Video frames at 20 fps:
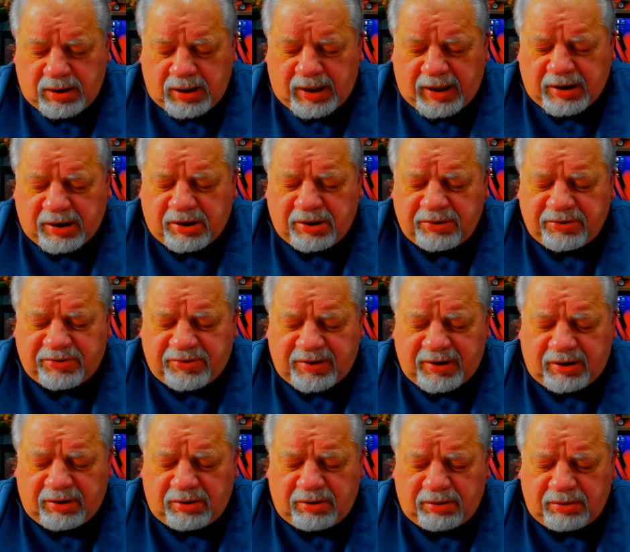and
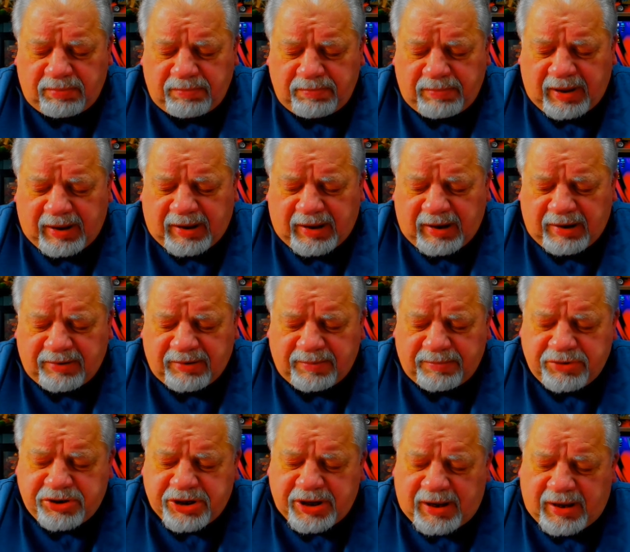consider making some
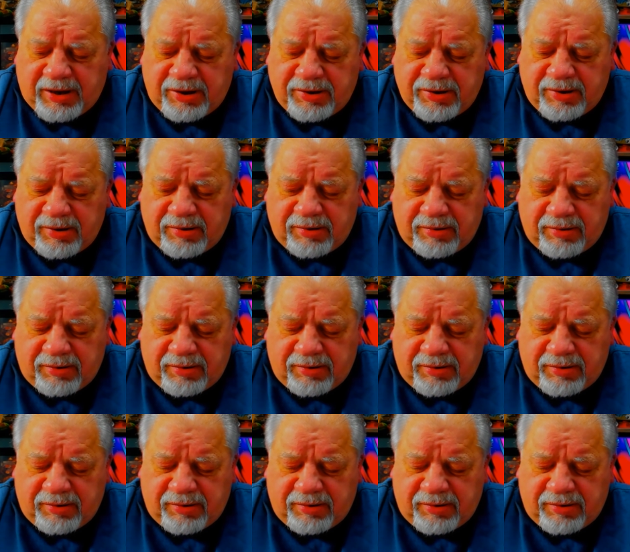changes.